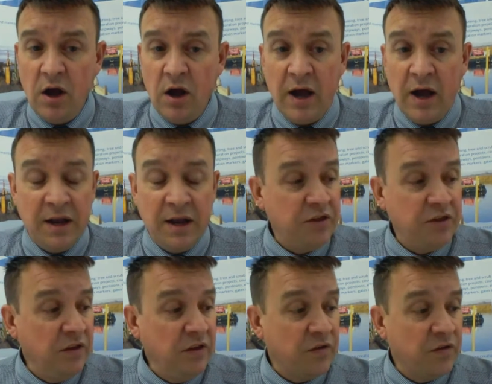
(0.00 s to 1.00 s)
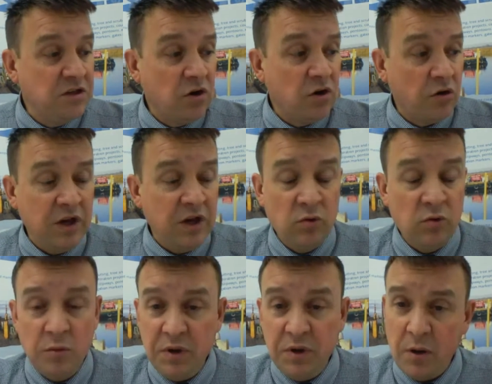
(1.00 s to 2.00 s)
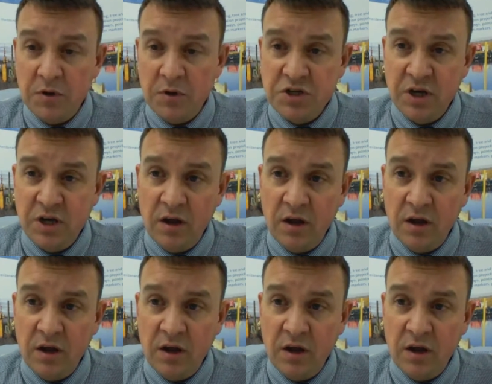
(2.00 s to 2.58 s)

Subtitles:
and I think that Dorothy will be publishing